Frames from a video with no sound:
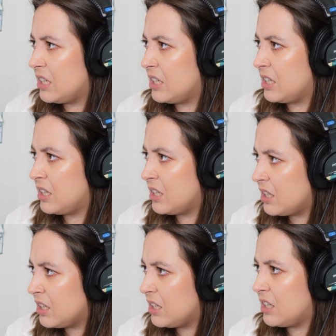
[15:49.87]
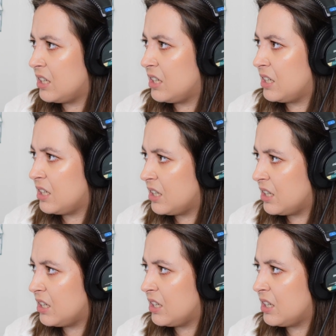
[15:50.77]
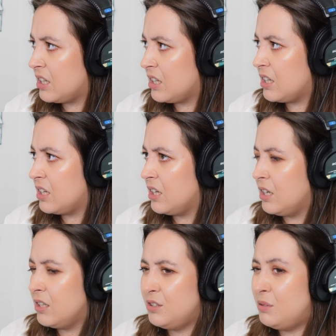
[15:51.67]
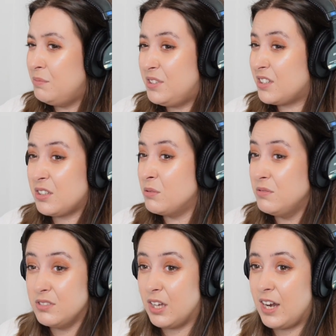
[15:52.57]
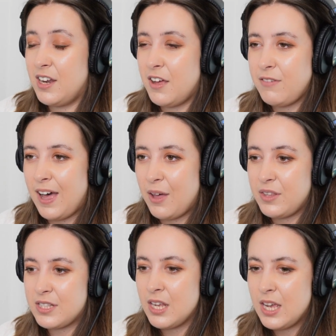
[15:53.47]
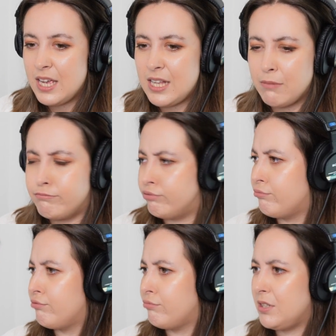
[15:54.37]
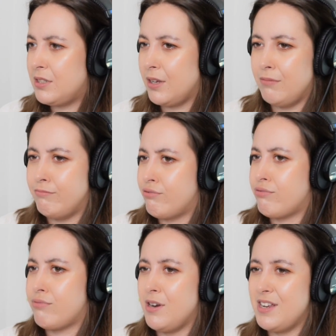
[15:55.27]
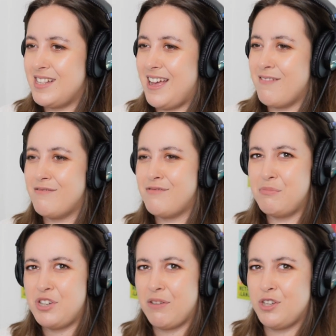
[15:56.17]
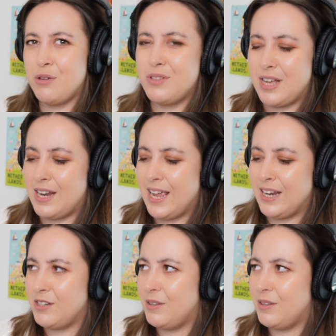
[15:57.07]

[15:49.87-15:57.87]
the champions. I love how this, is that from Jeff too? Or is that Lane